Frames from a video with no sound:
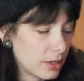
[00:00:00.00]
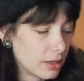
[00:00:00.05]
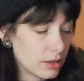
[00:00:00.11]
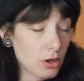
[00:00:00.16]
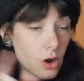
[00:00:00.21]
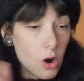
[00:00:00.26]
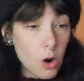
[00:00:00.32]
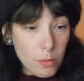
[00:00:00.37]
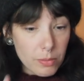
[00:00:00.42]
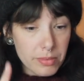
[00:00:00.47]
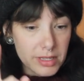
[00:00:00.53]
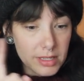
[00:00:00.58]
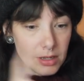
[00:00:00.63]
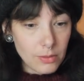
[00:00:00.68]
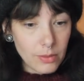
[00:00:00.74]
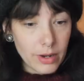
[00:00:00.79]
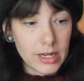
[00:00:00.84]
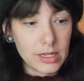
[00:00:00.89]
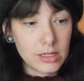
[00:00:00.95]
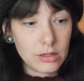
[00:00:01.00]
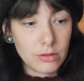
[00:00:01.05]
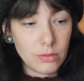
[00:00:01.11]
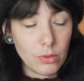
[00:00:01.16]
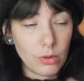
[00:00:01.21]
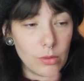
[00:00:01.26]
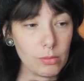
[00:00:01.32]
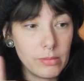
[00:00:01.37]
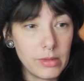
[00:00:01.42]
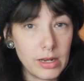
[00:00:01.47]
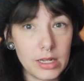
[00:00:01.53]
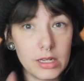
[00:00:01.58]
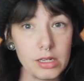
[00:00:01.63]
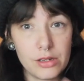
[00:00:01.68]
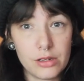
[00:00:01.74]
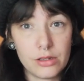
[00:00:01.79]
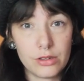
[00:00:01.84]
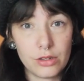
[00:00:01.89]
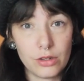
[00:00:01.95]
in the opposite way to what many
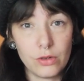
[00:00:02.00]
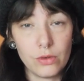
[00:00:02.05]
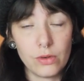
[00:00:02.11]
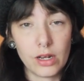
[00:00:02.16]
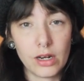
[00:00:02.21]
do.